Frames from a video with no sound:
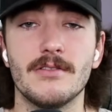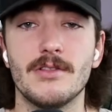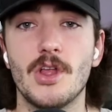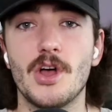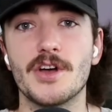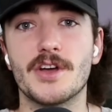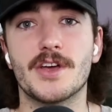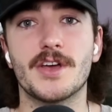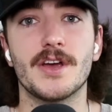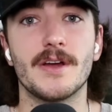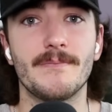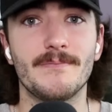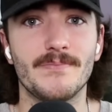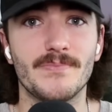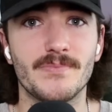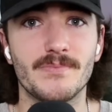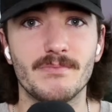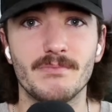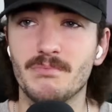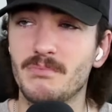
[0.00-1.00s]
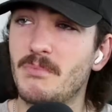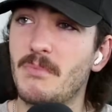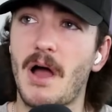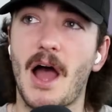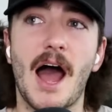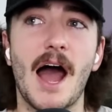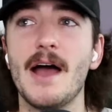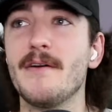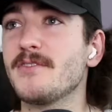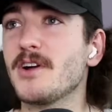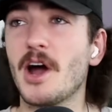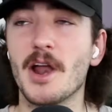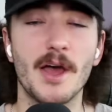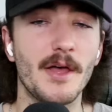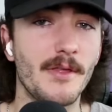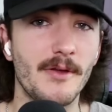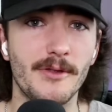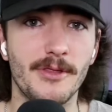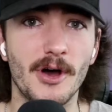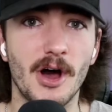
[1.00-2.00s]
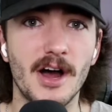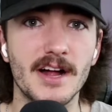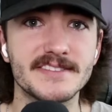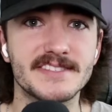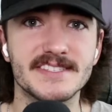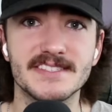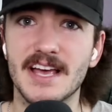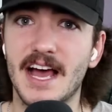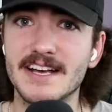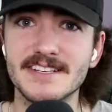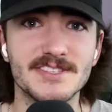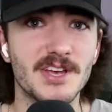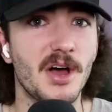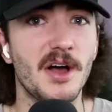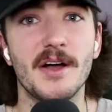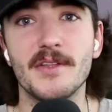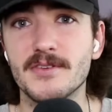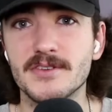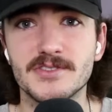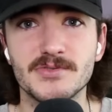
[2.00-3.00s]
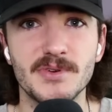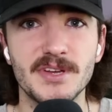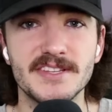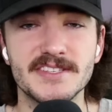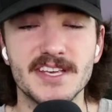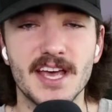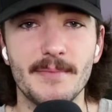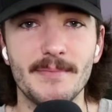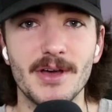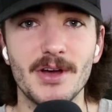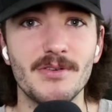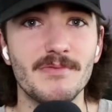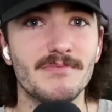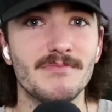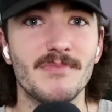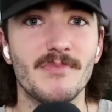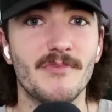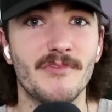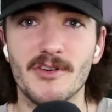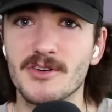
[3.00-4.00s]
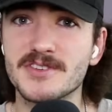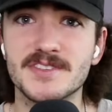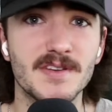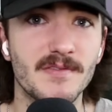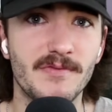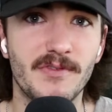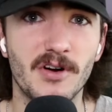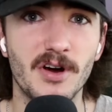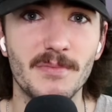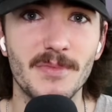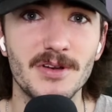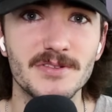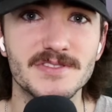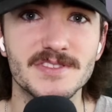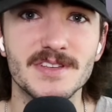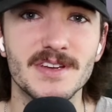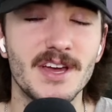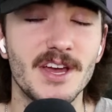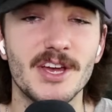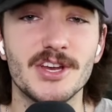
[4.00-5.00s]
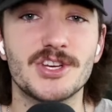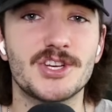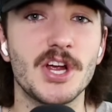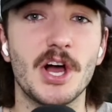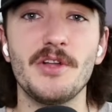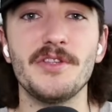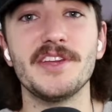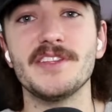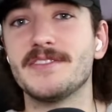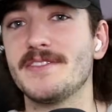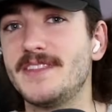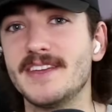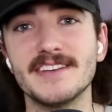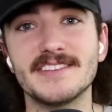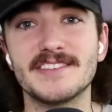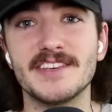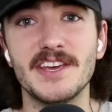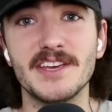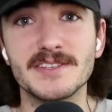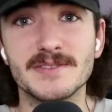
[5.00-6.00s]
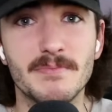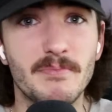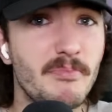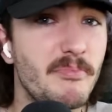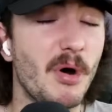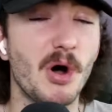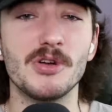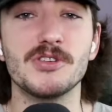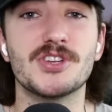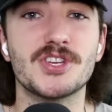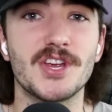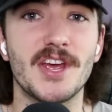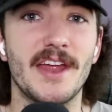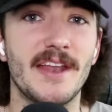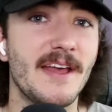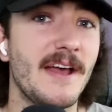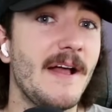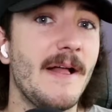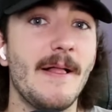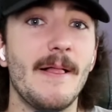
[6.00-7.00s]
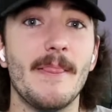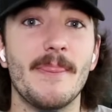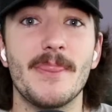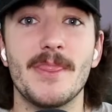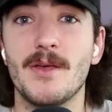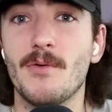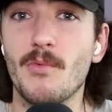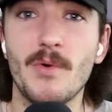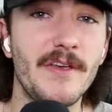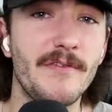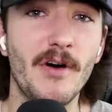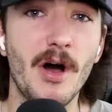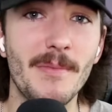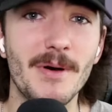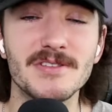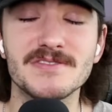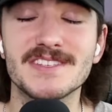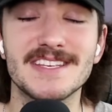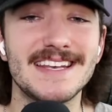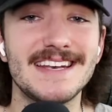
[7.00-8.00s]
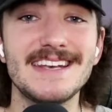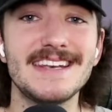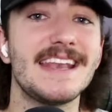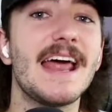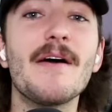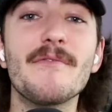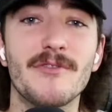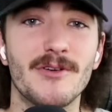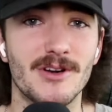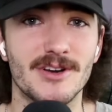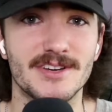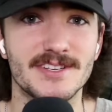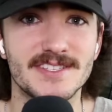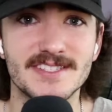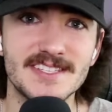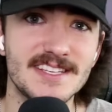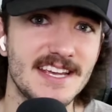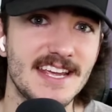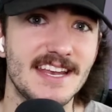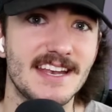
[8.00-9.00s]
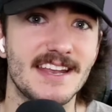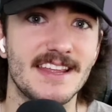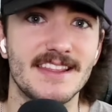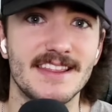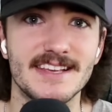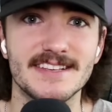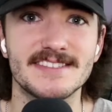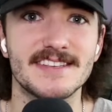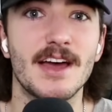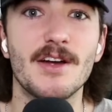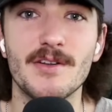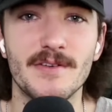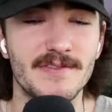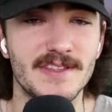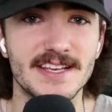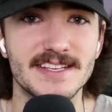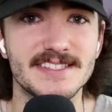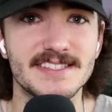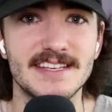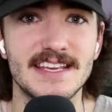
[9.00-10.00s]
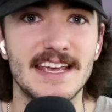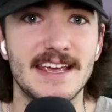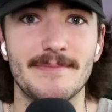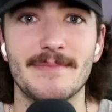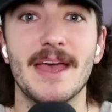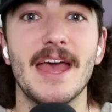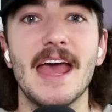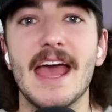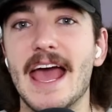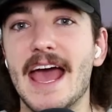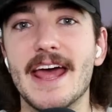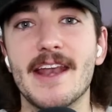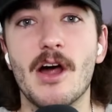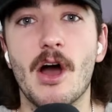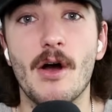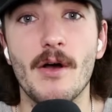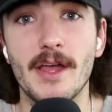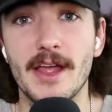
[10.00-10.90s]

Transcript: Look, I've got other thoughts. I saw other tweets come out. First and foremost, Sheldon, this is bullshit. We've almost never seen this out of this team. And